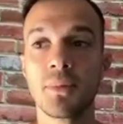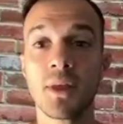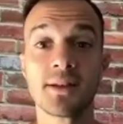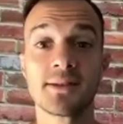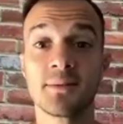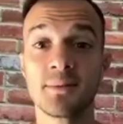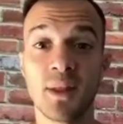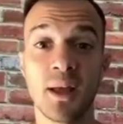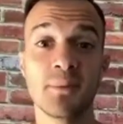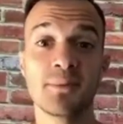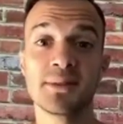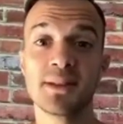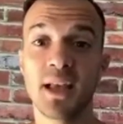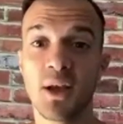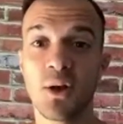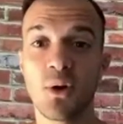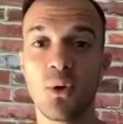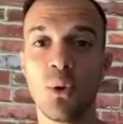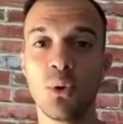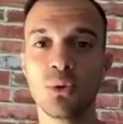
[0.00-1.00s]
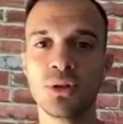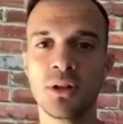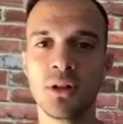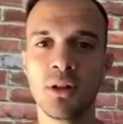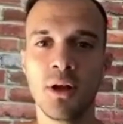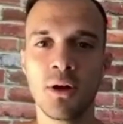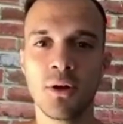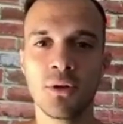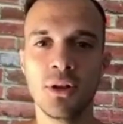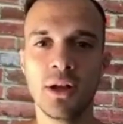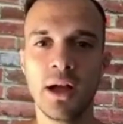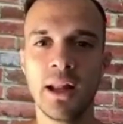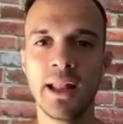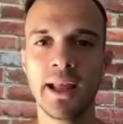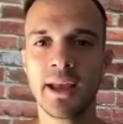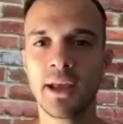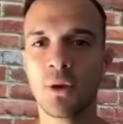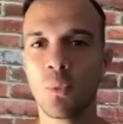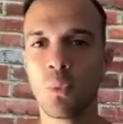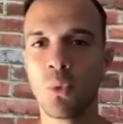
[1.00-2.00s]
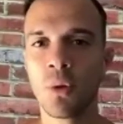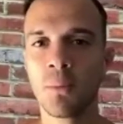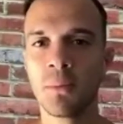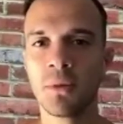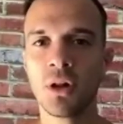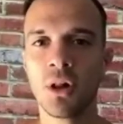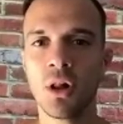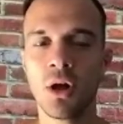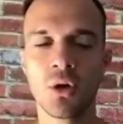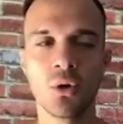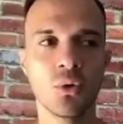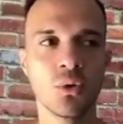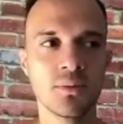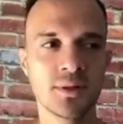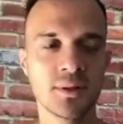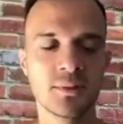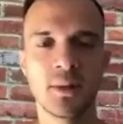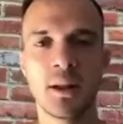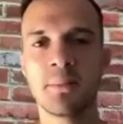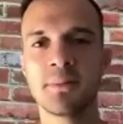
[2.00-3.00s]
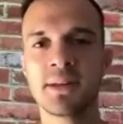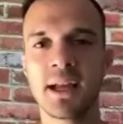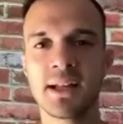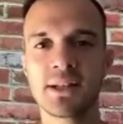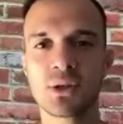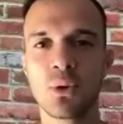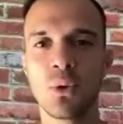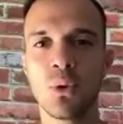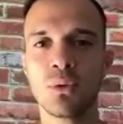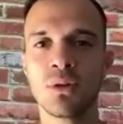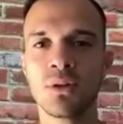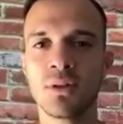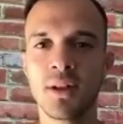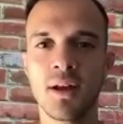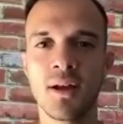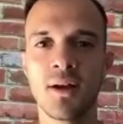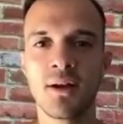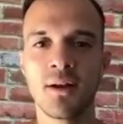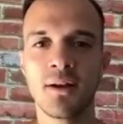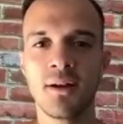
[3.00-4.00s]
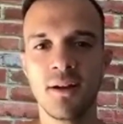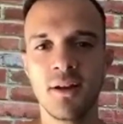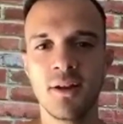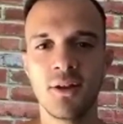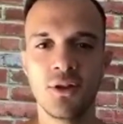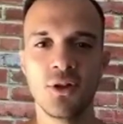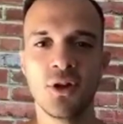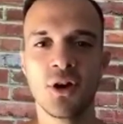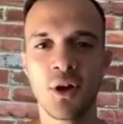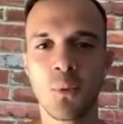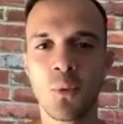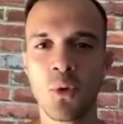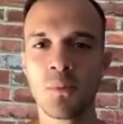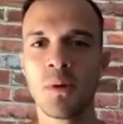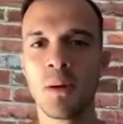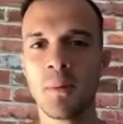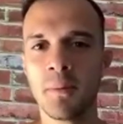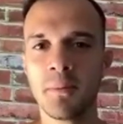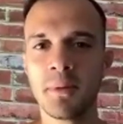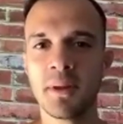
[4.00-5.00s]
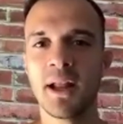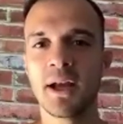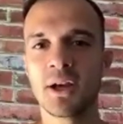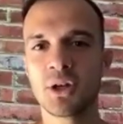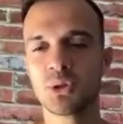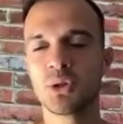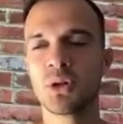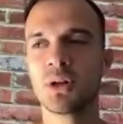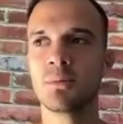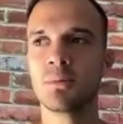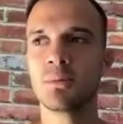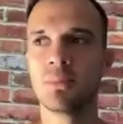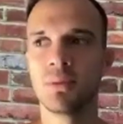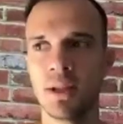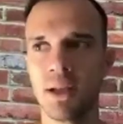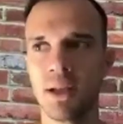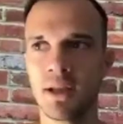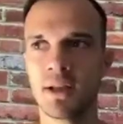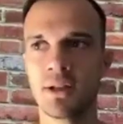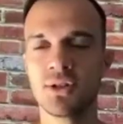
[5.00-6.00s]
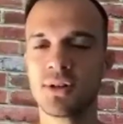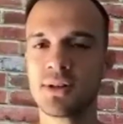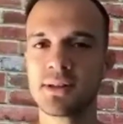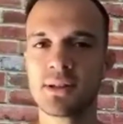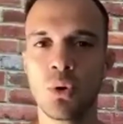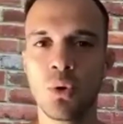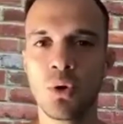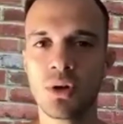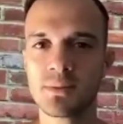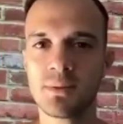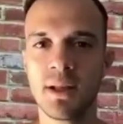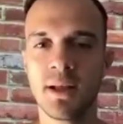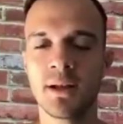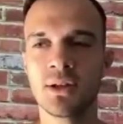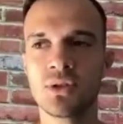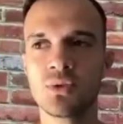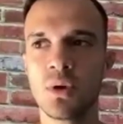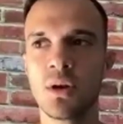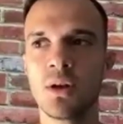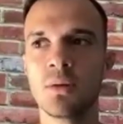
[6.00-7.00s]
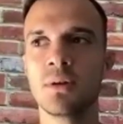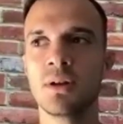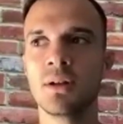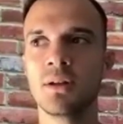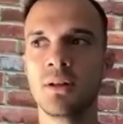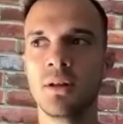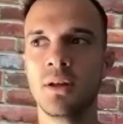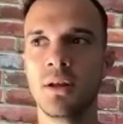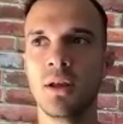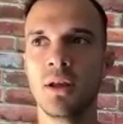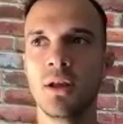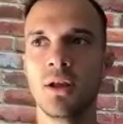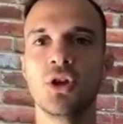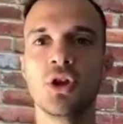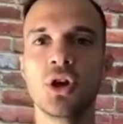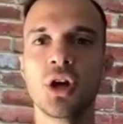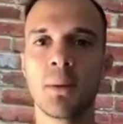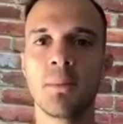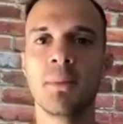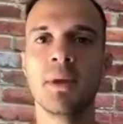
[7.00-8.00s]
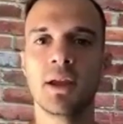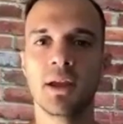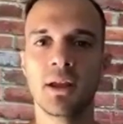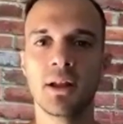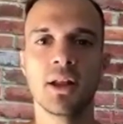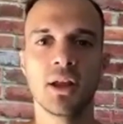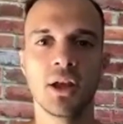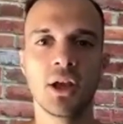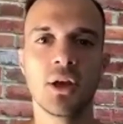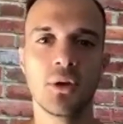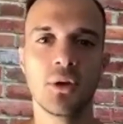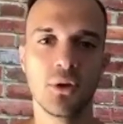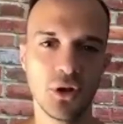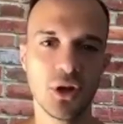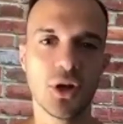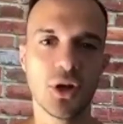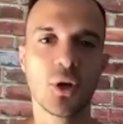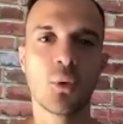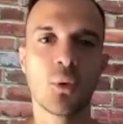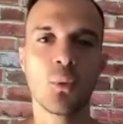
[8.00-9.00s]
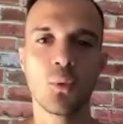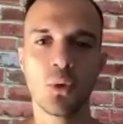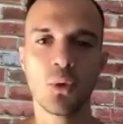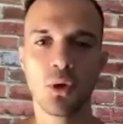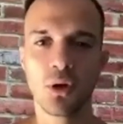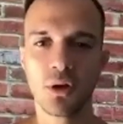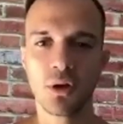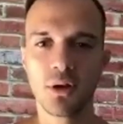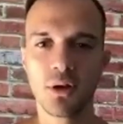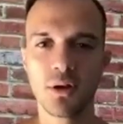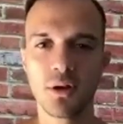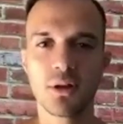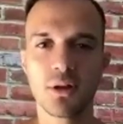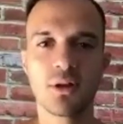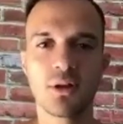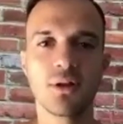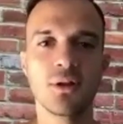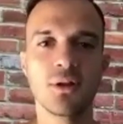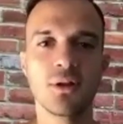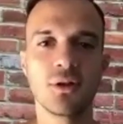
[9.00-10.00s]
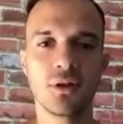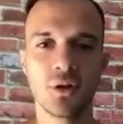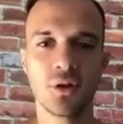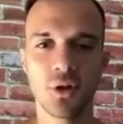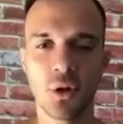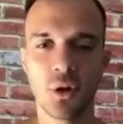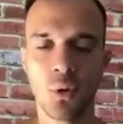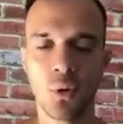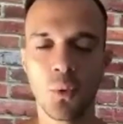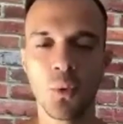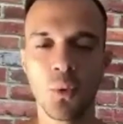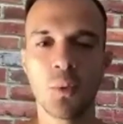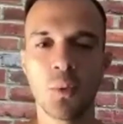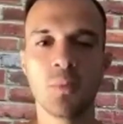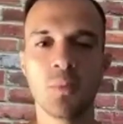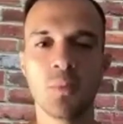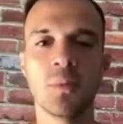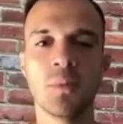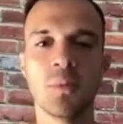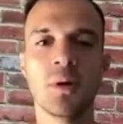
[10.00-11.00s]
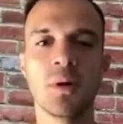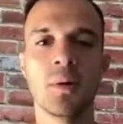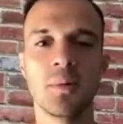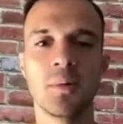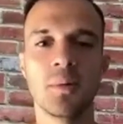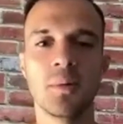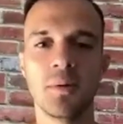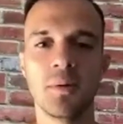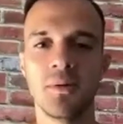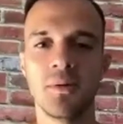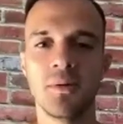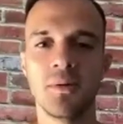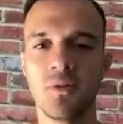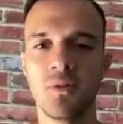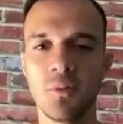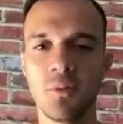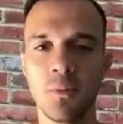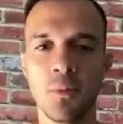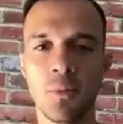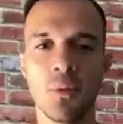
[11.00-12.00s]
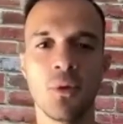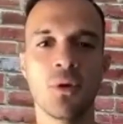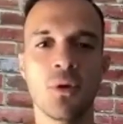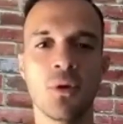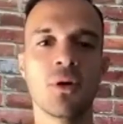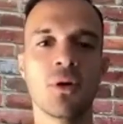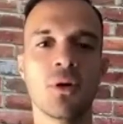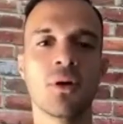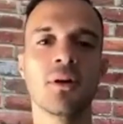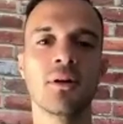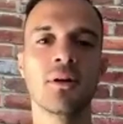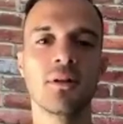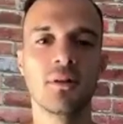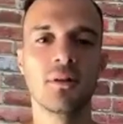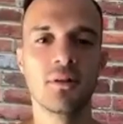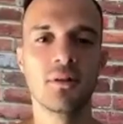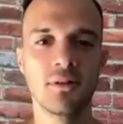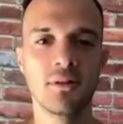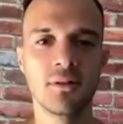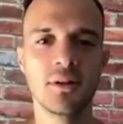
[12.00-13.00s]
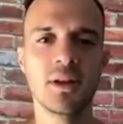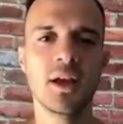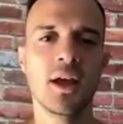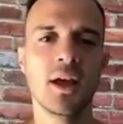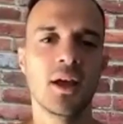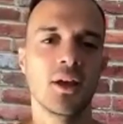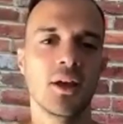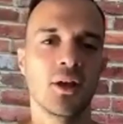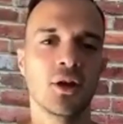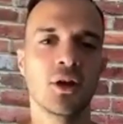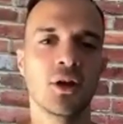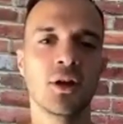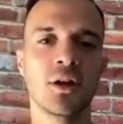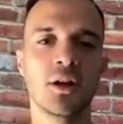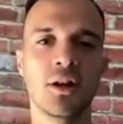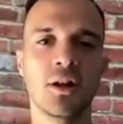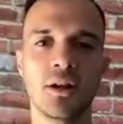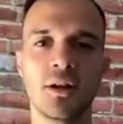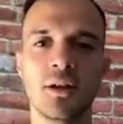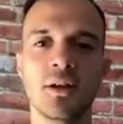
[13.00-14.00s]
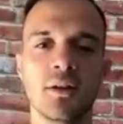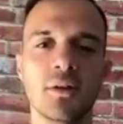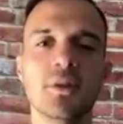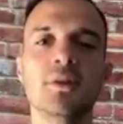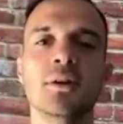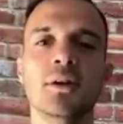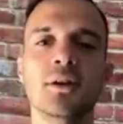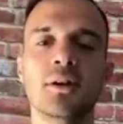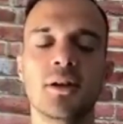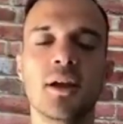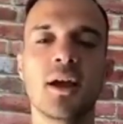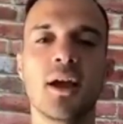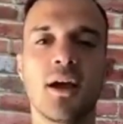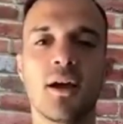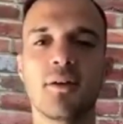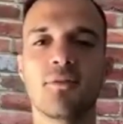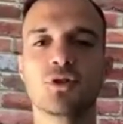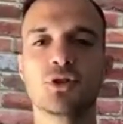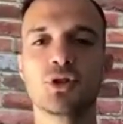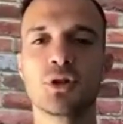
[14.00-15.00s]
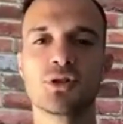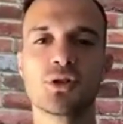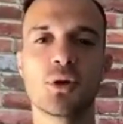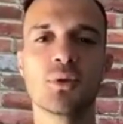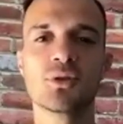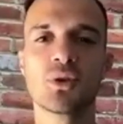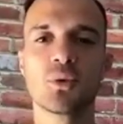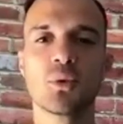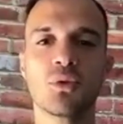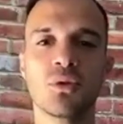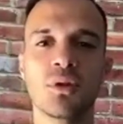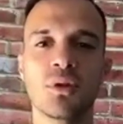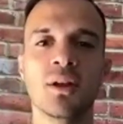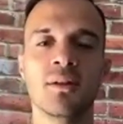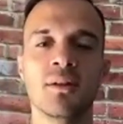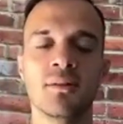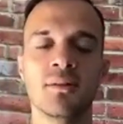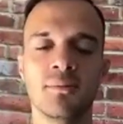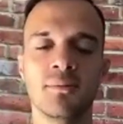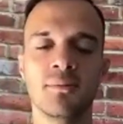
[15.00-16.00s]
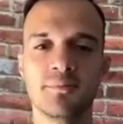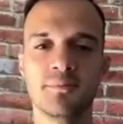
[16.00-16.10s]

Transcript: sometimes like cold in the locker. I like it warm in the locker room. Sometimes it gets cold in there. You gotta warm up a bit extra, but like it doesn't go as planned as well. But you gotta make it like you gotta work. You gotta warm up even more. Yeah, you gotta be. Yeah, for sure. There's always a routine.